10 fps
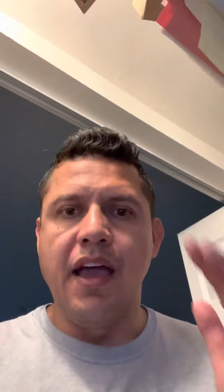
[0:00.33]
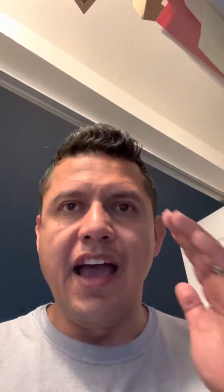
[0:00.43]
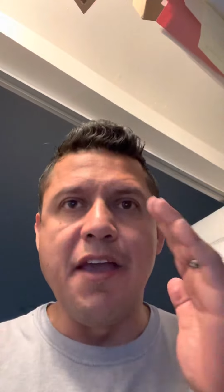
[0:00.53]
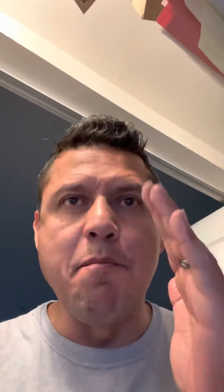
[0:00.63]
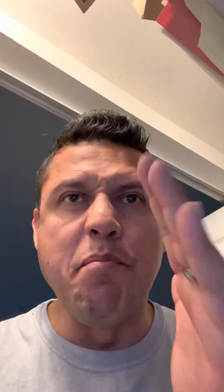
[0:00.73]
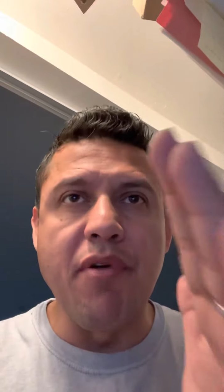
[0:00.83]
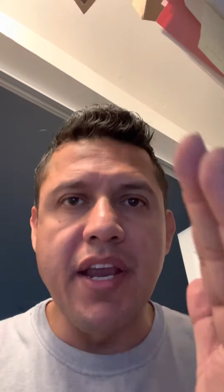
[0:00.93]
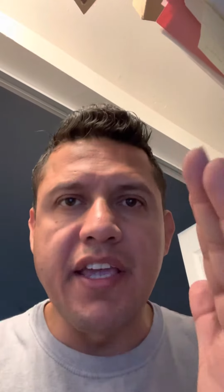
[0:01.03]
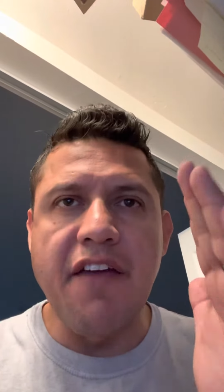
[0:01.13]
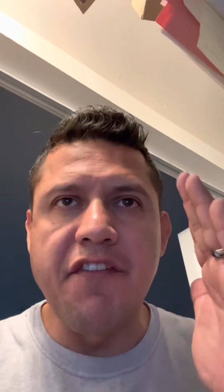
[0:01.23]
I
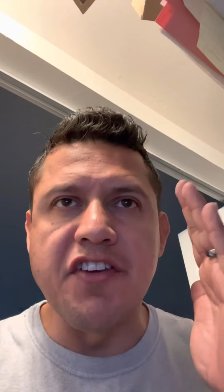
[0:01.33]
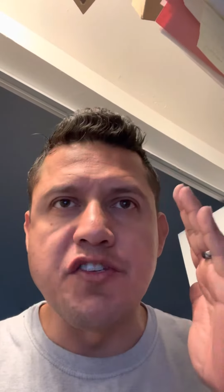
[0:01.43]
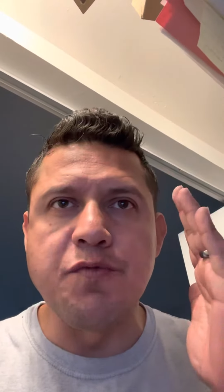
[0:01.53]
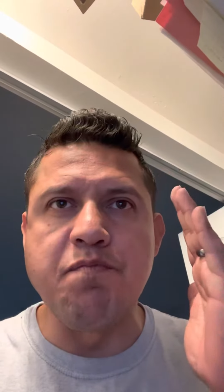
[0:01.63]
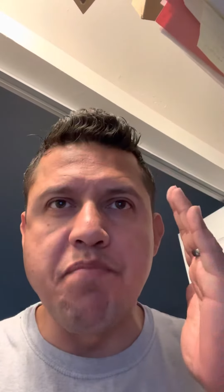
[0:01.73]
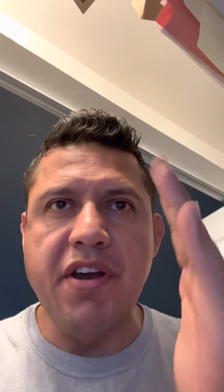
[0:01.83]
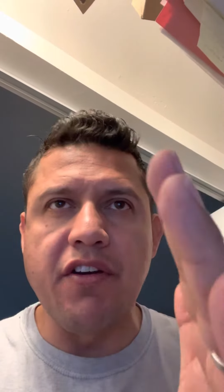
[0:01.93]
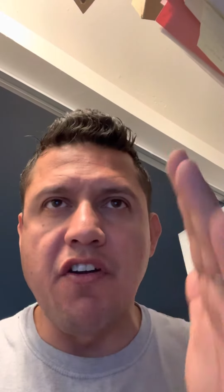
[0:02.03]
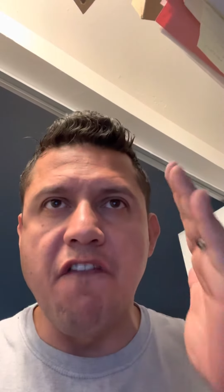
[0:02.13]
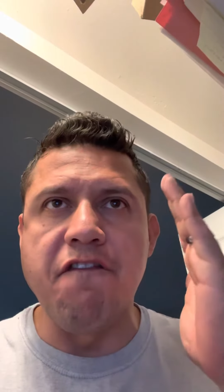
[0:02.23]
break every
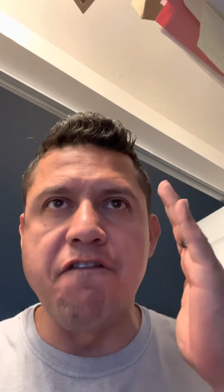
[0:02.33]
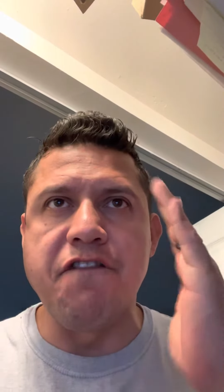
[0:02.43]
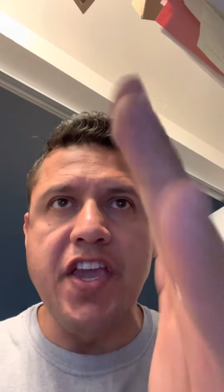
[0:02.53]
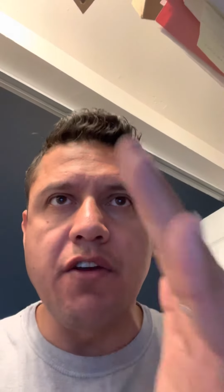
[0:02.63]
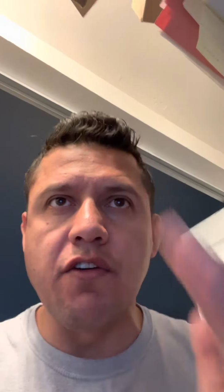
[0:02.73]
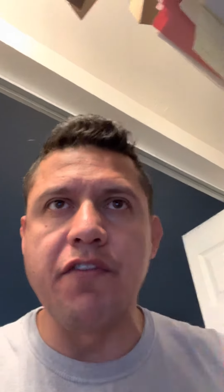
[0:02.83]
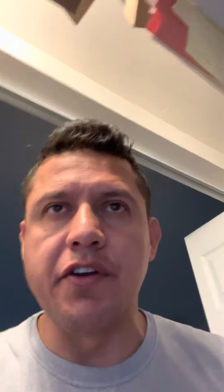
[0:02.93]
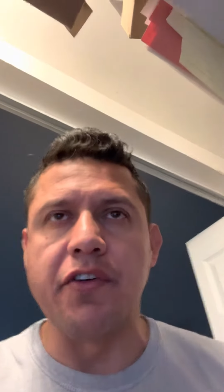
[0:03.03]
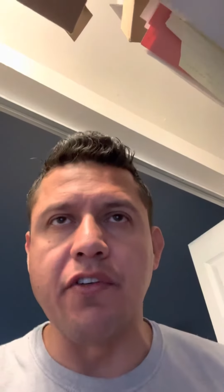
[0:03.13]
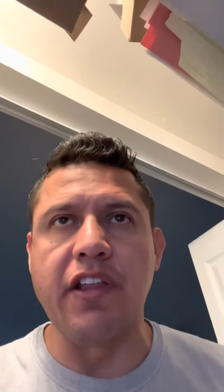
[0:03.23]
spirit of fear over
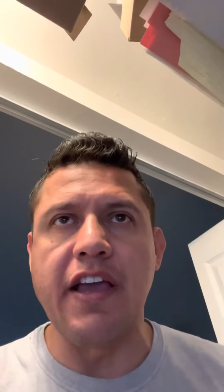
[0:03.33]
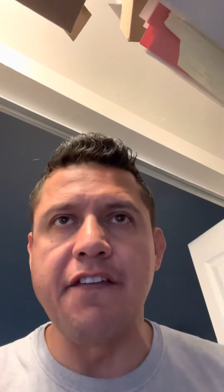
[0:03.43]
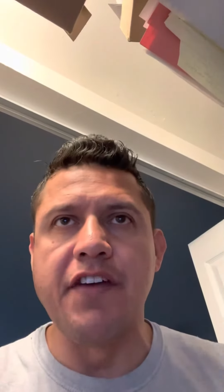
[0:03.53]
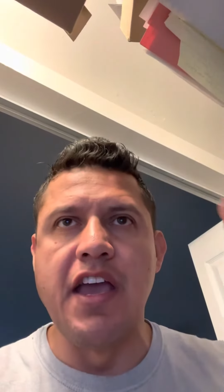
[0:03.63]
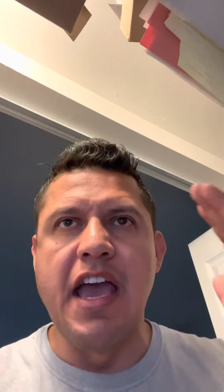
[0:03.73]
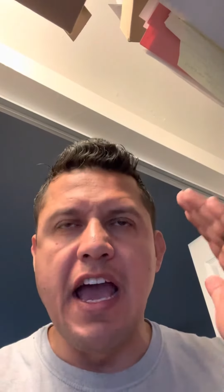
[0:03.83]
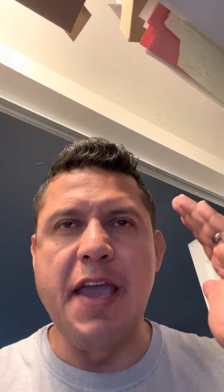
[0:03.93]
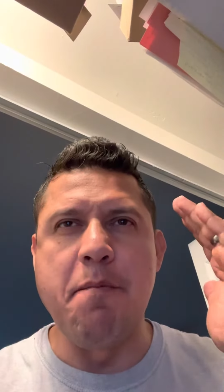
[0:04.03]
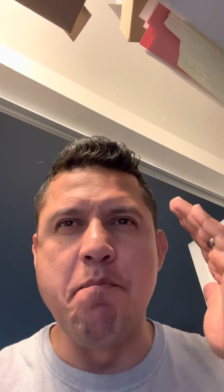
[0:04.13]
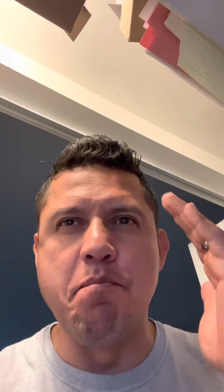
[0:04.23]
your life.
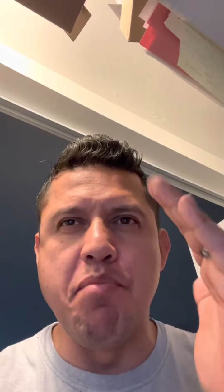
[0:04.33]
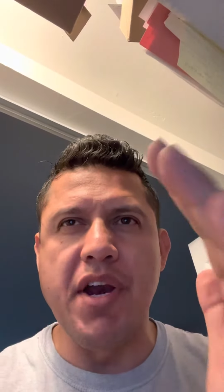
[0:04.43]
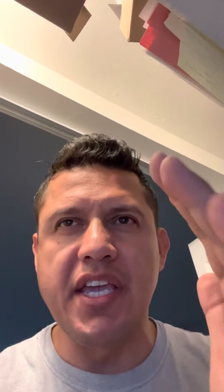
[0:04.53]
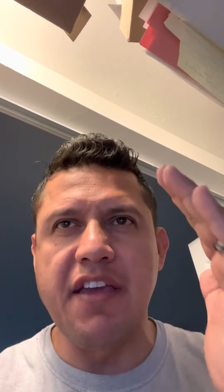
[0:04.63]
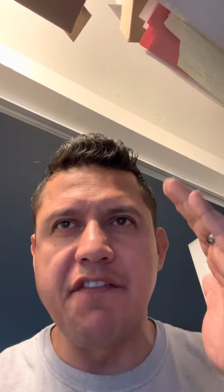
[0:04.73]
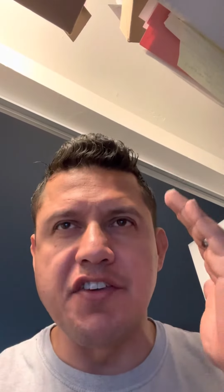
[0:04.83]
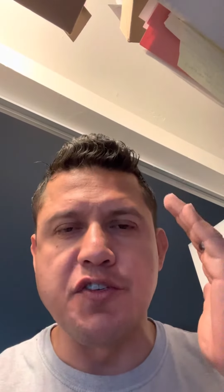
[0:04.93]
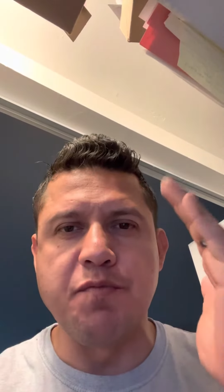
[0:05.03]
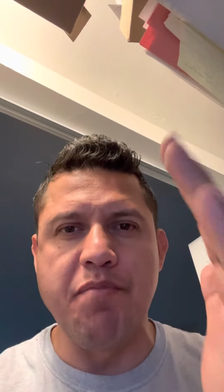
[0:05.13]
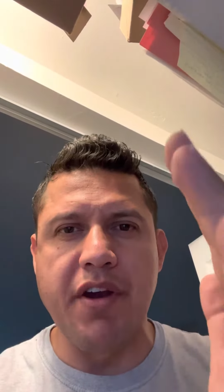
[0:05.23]
I break every
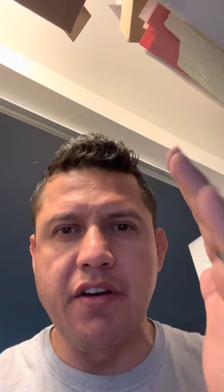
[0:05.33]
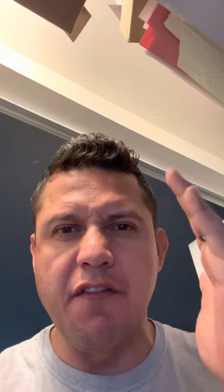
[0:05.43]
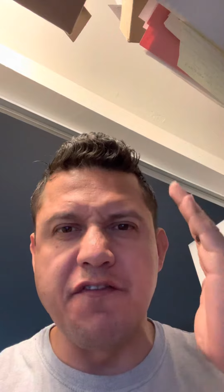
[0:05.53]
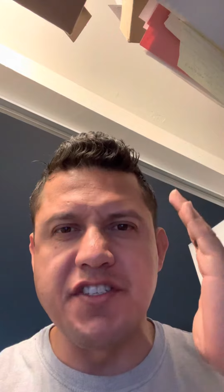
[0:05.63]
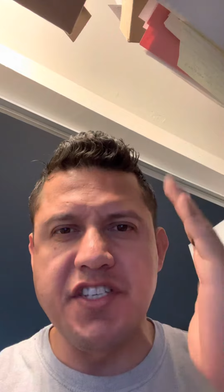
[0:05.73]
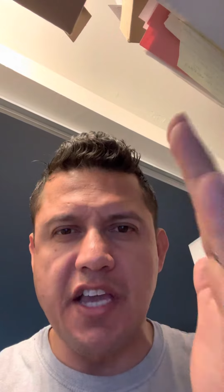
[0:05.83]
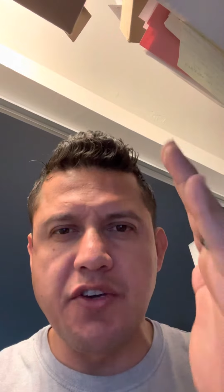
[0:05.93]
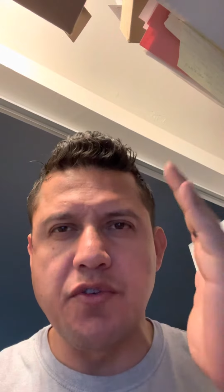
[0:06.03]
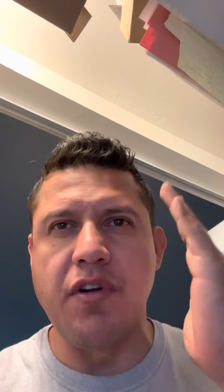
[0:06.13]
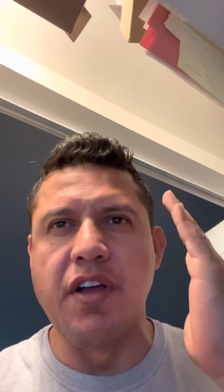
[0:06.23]
spirit of
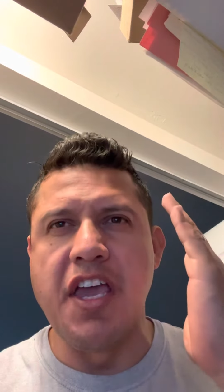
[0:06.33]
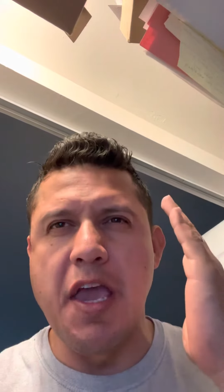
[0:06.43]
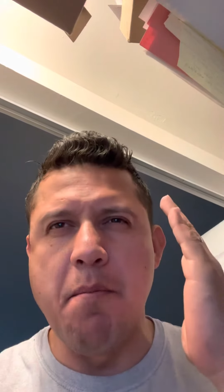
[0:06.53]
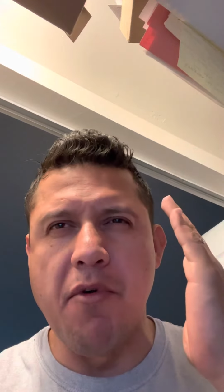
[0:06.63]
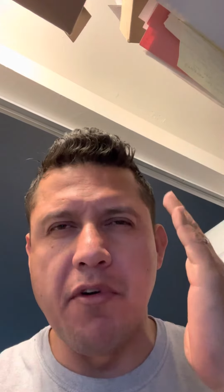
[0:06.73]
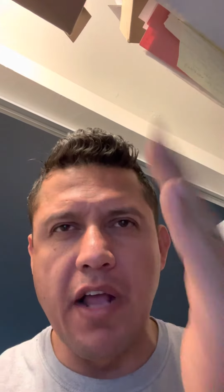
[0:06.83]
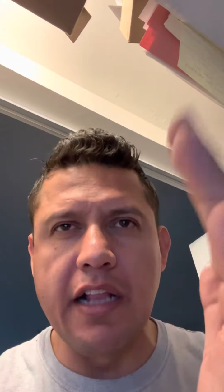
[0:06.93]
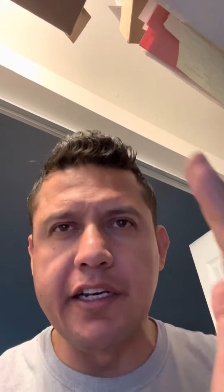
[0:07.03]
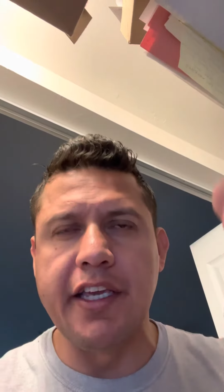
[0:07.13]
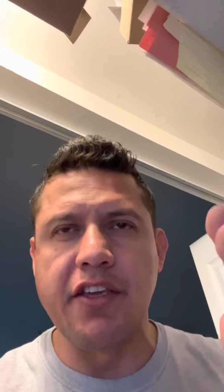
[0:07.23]
sexual
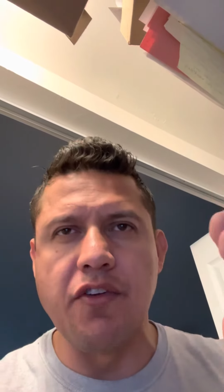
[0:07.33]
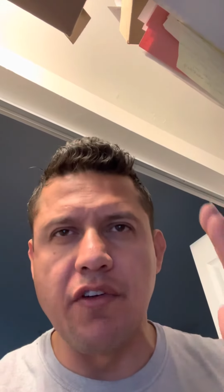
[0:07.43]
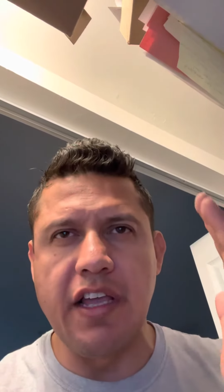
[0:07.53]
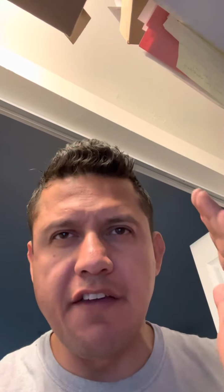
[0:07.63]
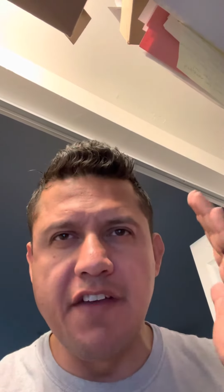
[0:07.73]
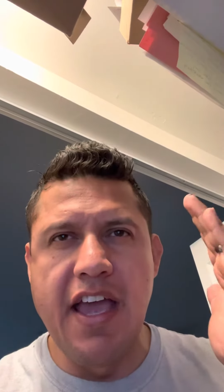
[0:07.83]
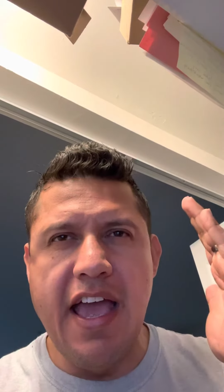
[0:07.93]
immorality in your life.